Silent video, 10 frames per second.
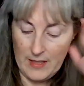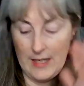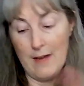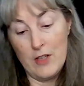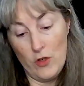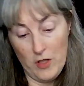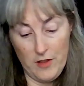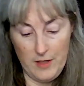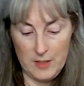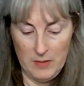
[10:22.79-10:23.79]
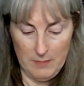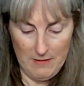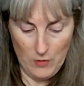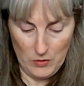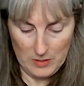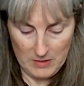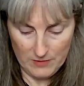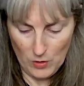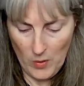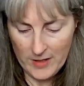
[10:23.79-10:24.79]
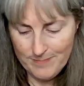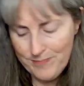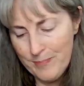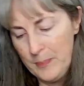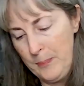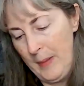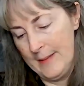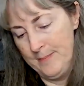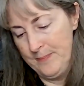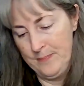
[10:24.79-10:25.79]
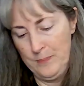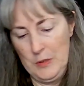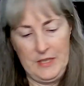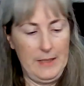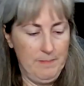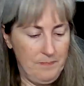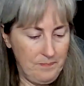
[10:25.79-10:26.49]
Heaven and Earth has been my focus piece for a while, but we'll see.